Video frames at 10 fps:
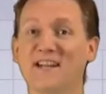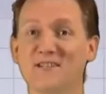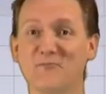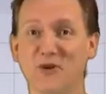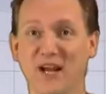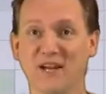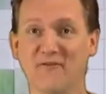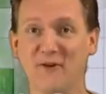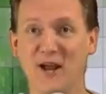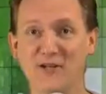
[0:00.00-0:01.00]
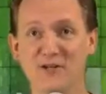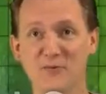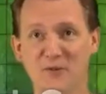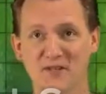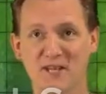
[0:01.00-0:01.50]
and subtracting fractions
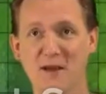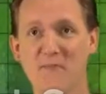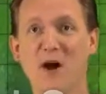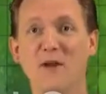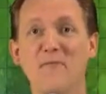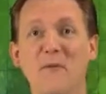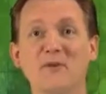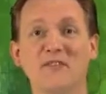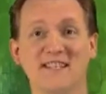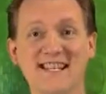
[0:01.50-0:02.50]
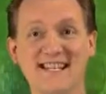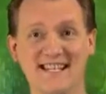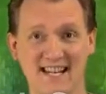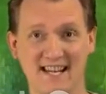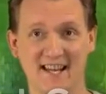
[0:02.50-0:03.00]
with the same bottom numbers is
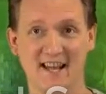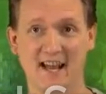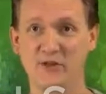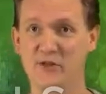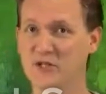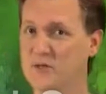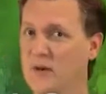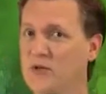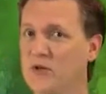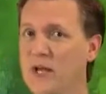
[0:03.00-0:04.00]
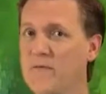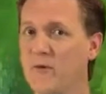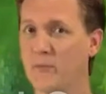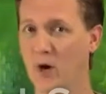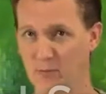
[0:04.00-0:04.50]
easy. And there's a special name for
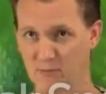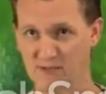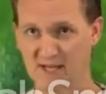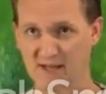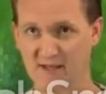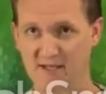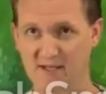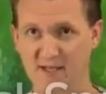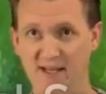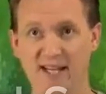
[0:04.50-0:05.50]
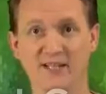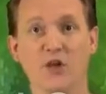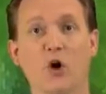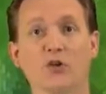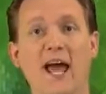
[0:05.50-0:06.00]
problems like this. It's
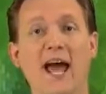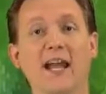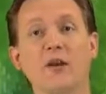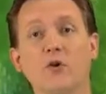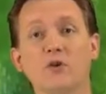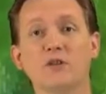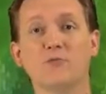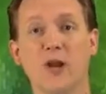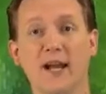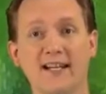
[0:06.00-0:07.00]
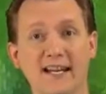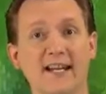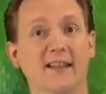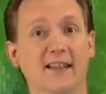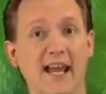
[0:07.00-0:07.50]
called adding or subtracting
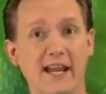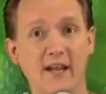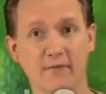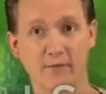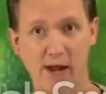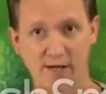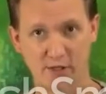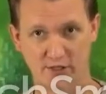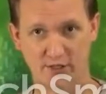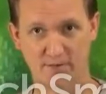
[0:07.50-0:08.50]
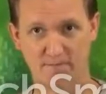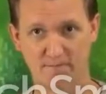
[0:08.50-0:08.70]
like fractions.